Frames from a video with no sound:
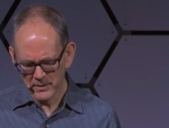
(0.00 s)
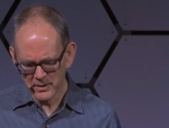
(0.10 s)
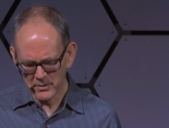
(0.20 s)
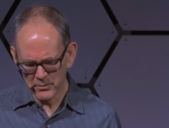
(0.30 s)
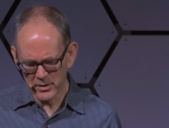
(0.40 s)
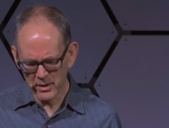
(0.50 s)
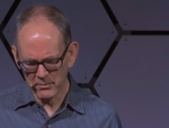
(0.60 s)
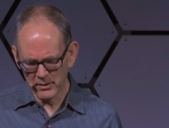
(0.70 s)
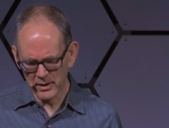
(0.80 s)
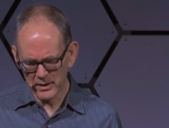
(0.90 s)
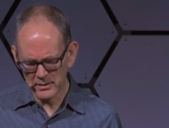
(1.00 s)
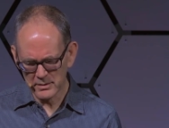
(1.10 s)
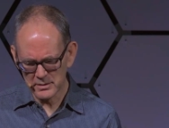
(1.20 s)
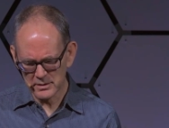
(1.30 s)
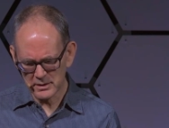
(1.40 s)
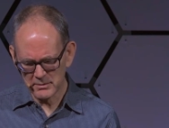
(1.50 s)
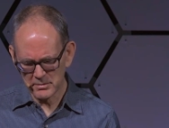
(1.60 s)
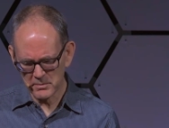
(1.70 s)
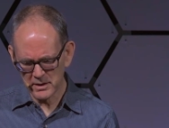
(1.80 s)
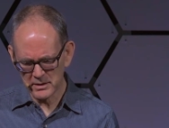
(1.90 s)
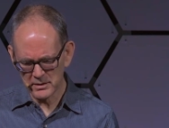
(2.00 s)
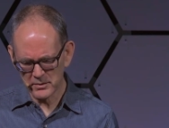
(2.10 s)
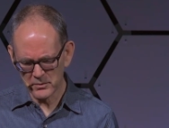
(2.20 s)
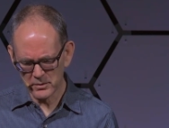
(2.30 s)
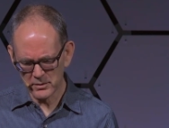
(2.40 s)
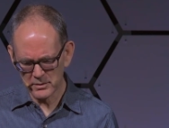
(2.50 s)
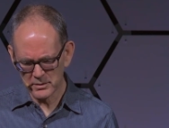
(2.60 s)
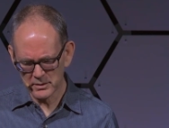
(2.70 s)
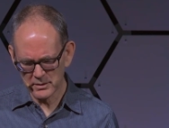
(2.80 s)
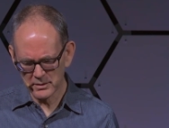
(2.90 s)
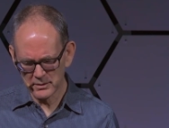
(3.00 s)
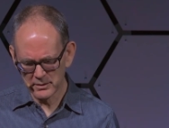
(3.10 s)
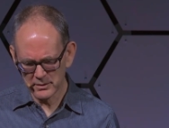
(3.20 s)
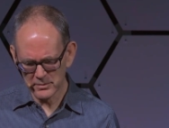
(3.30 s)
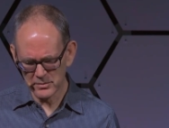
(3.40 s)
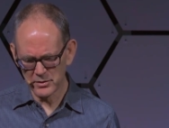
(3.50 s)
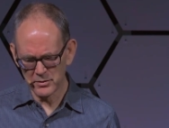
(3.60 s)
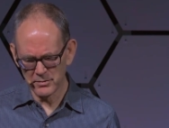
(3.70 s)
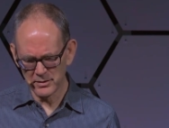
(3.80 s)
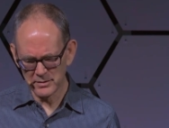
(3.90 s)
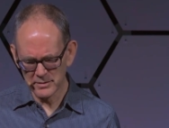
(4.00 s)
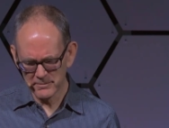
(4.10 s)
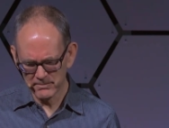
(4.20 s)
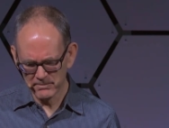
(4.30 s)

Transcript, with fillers: And the problem, God, is it just keeps making it worse because we're humans.